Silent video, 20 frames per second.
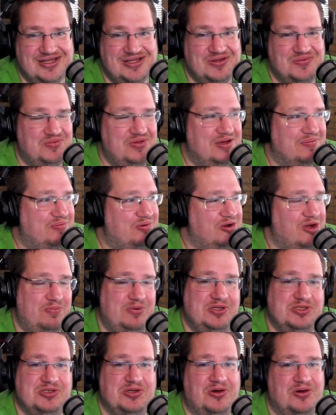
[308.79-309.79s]
We are probably
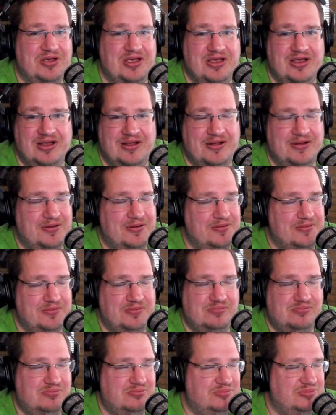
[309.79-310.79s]
talking
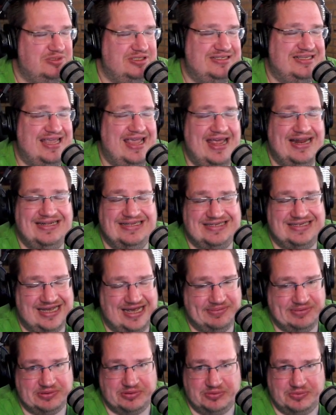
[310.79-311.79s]
10
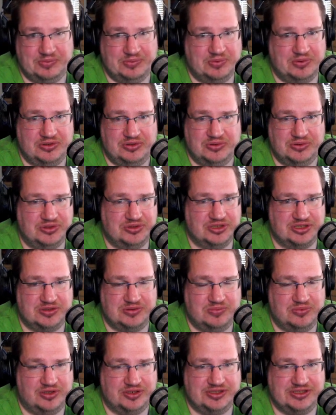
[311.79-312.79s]
times what, what you just
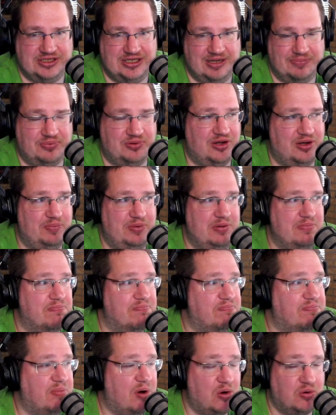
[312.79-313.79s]
watched here. Probably
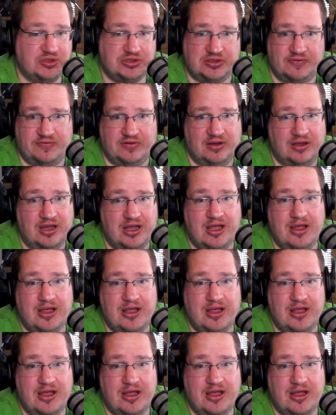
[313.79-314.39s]
most of the.